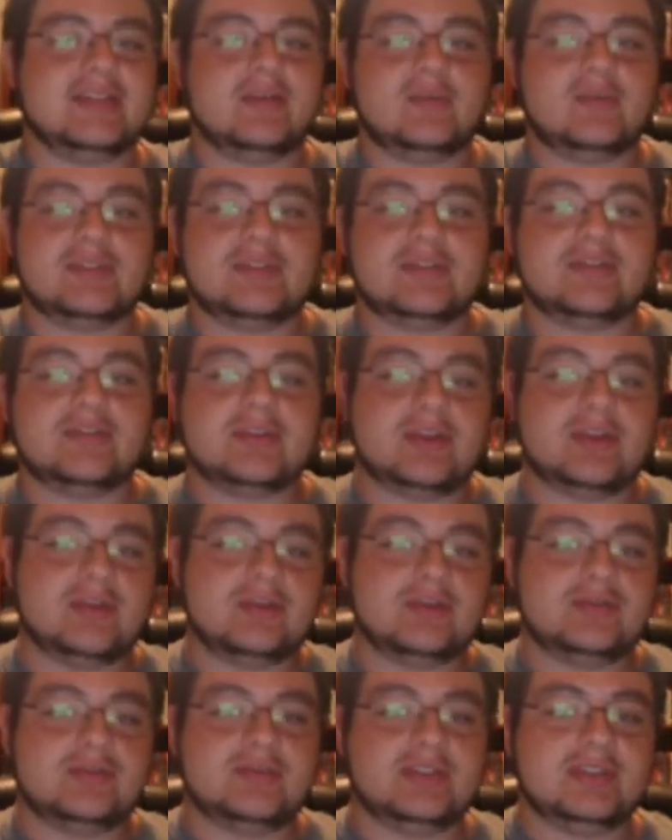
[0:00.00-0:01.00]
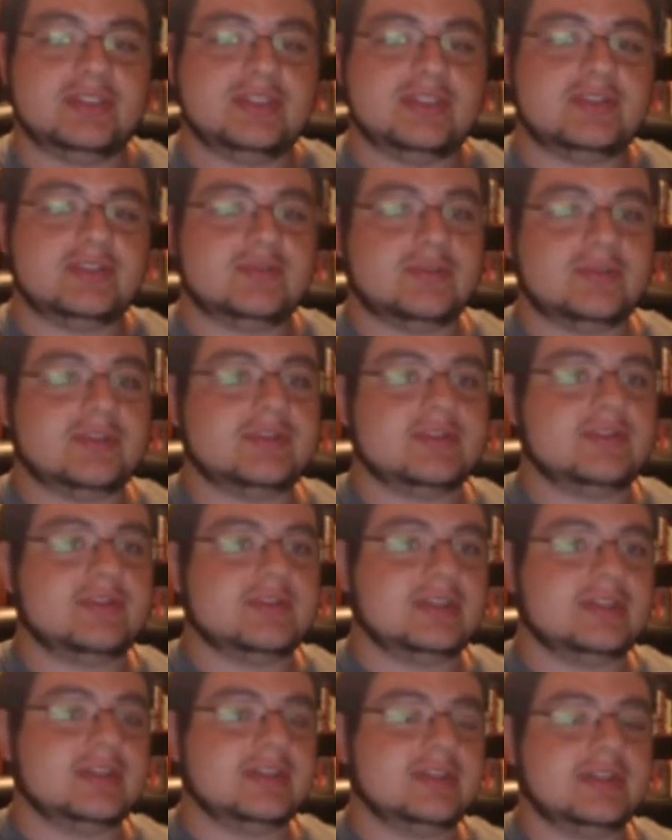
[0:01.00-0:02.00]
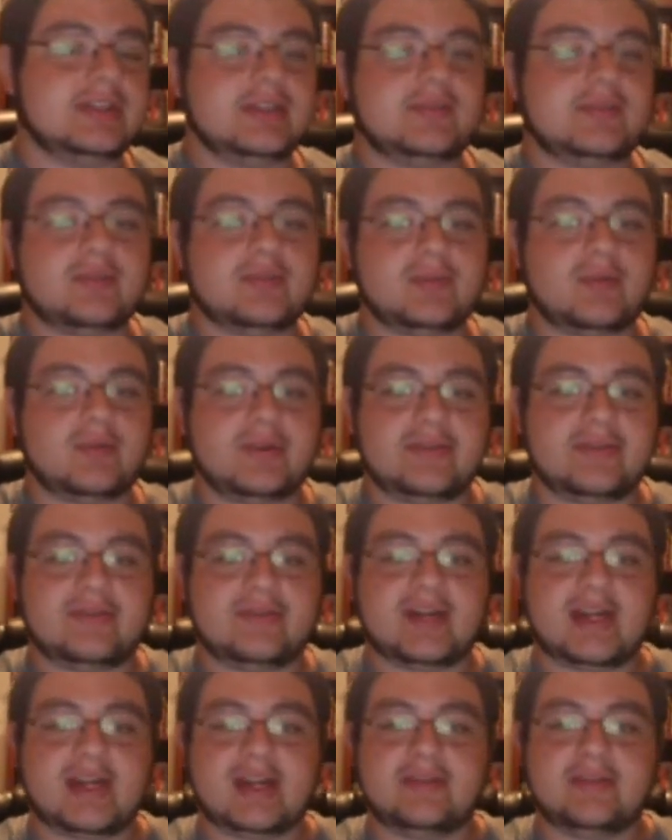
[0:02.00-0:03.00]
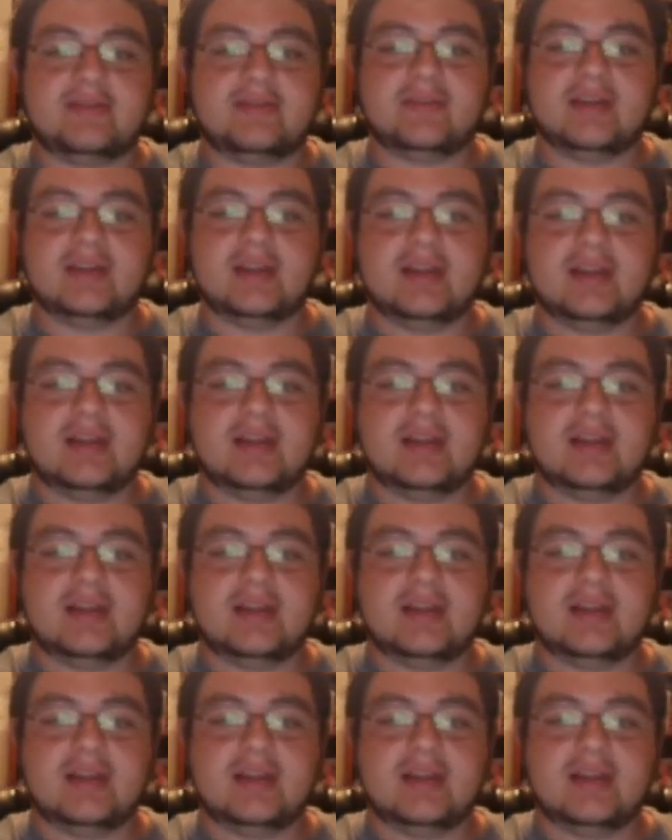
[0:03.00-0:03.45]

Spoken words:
that Wizard of the Coast released with D&D 3.5,